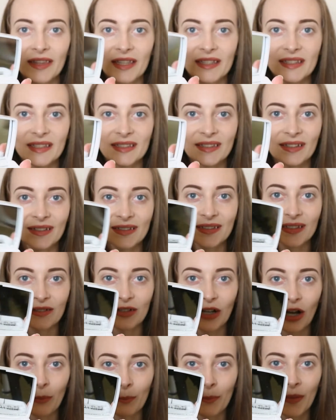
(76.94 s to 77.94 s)
this has also
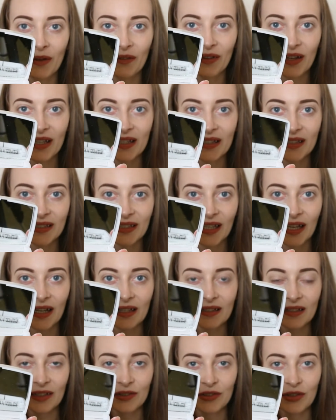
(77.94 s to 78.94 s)
got a mirror
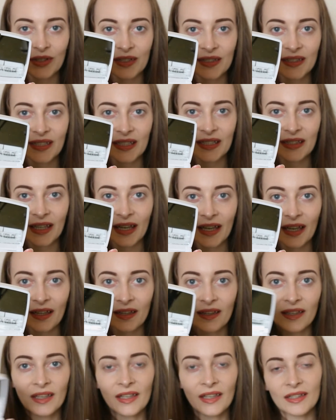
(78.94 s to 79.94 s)
inside, as you can see there.
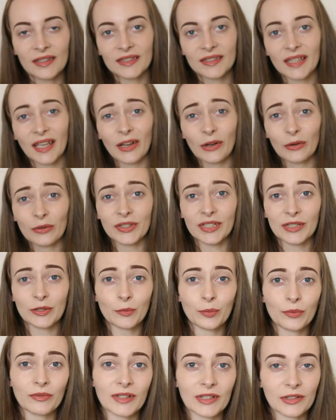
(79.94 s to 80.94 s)
So this
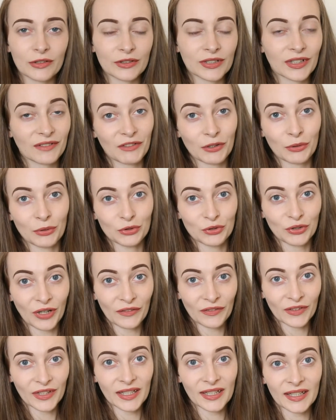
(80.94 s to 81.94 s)
would be really good if you're
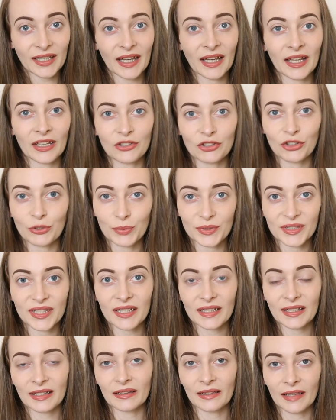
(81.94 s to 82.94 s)
traveling and you
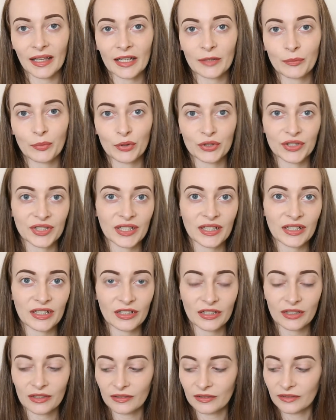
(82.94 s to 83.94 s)
particularly like
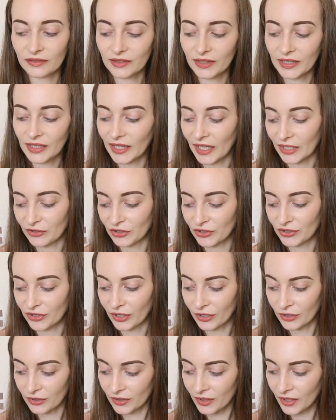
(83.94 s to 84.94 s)
putting the lashes
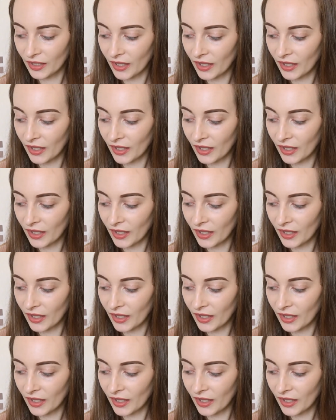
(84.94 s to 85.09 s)
on,